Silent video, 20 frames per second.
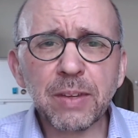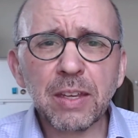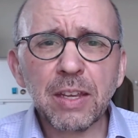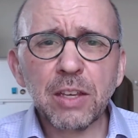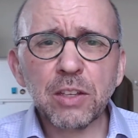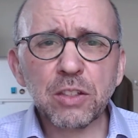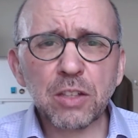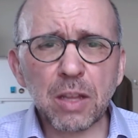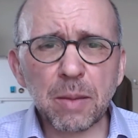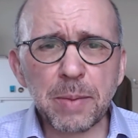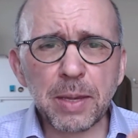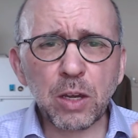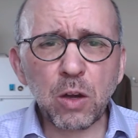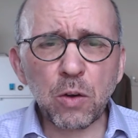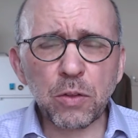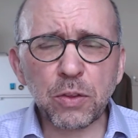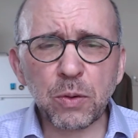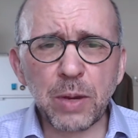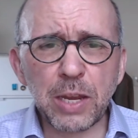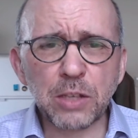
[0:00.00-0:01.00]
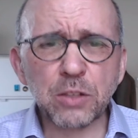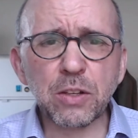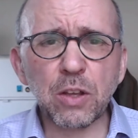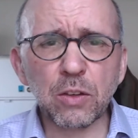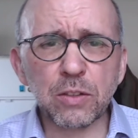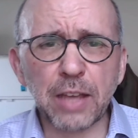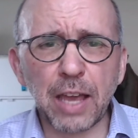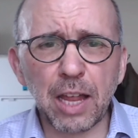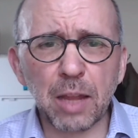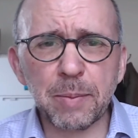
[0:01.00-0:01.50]
So let me go through each of
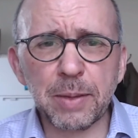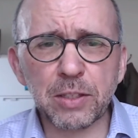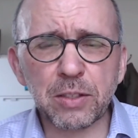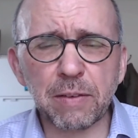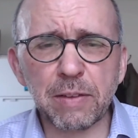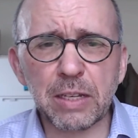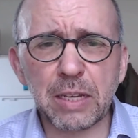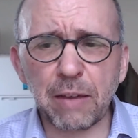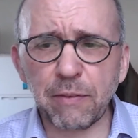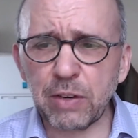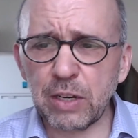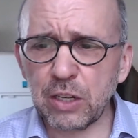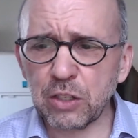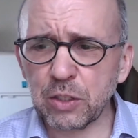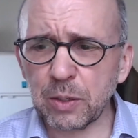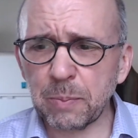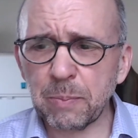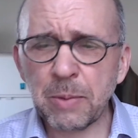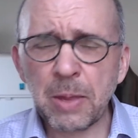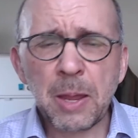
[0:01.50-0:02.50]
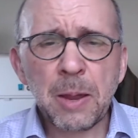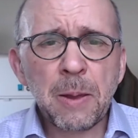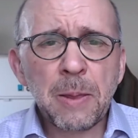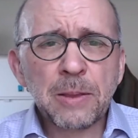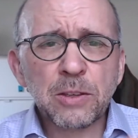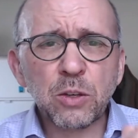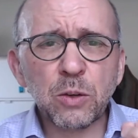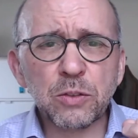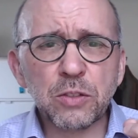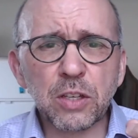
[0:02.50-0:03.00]
those elements of the definition.
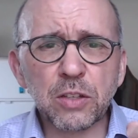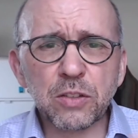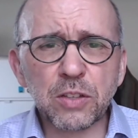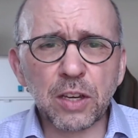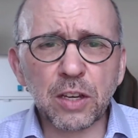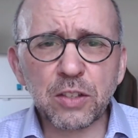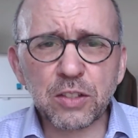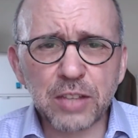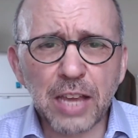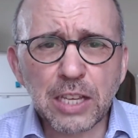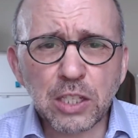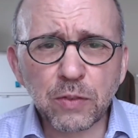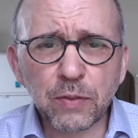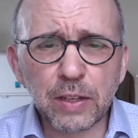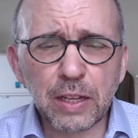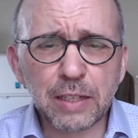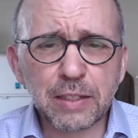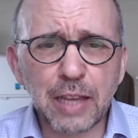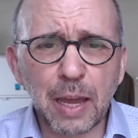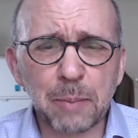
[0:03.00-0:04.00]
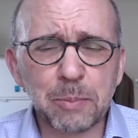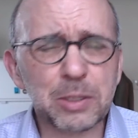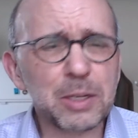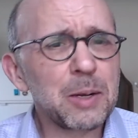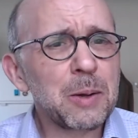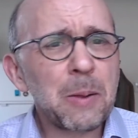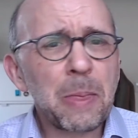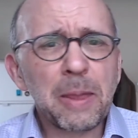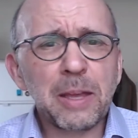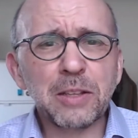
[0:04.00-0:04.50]
So it's a successful attempt.
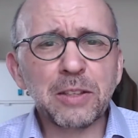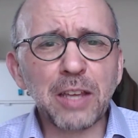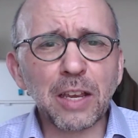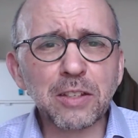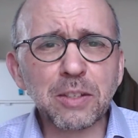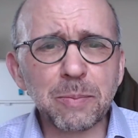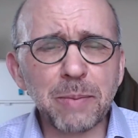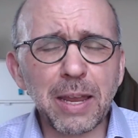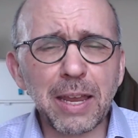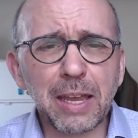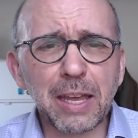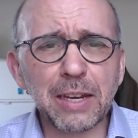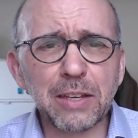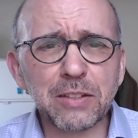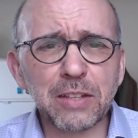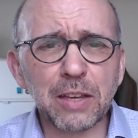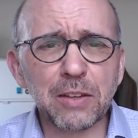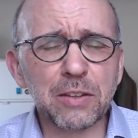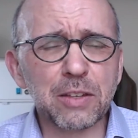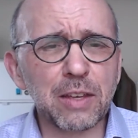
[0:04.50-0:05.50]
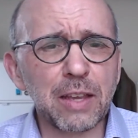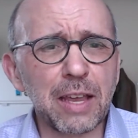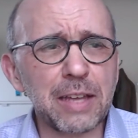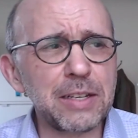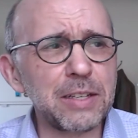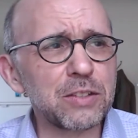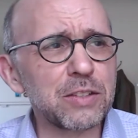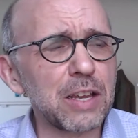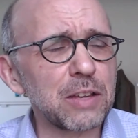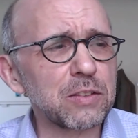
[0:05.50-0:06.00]
It doesn't make any sense
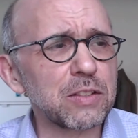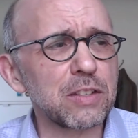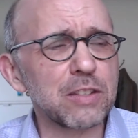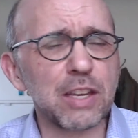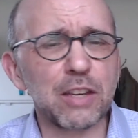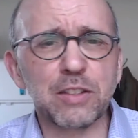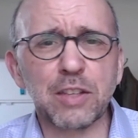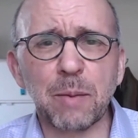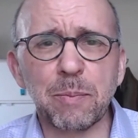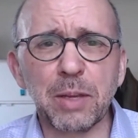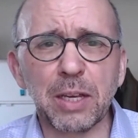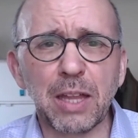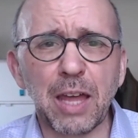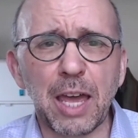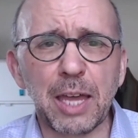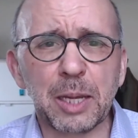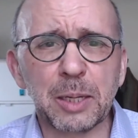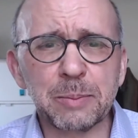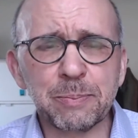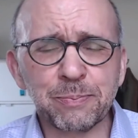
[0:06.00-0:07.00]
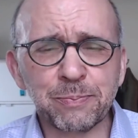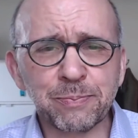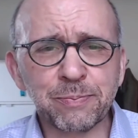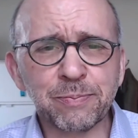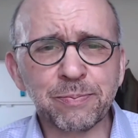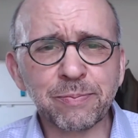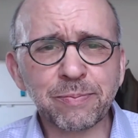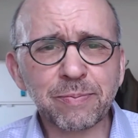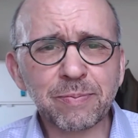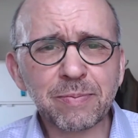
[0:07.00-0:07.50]
to say something like,
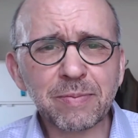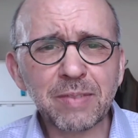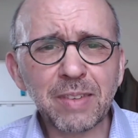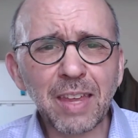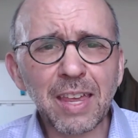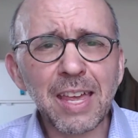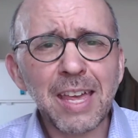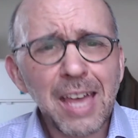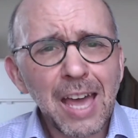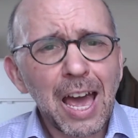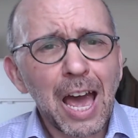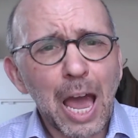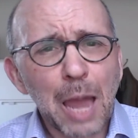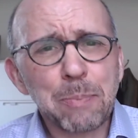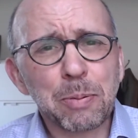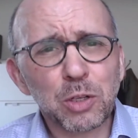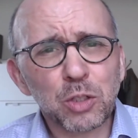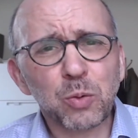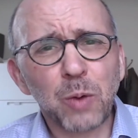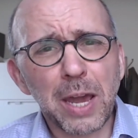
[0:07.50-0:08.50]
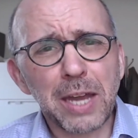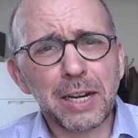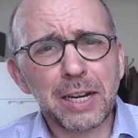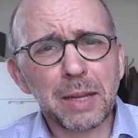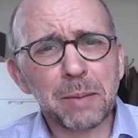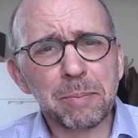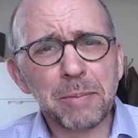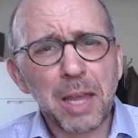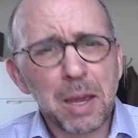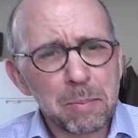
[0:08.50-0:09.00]
I persuaded
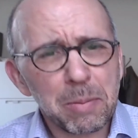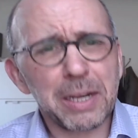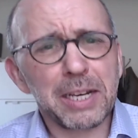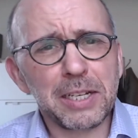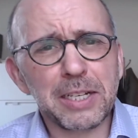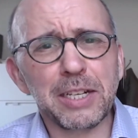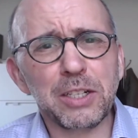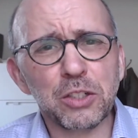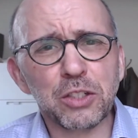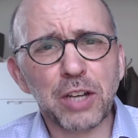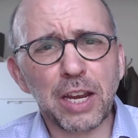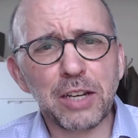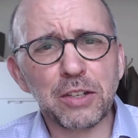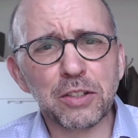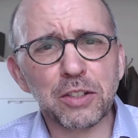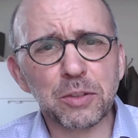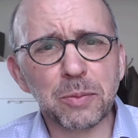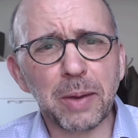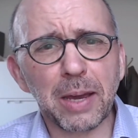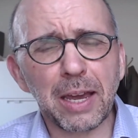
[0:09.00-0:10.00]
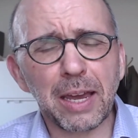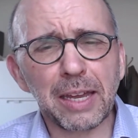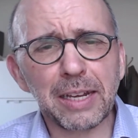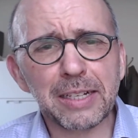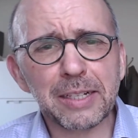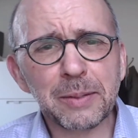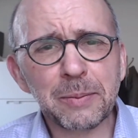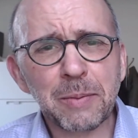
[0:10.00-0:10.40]
him, but he didn't change his mind.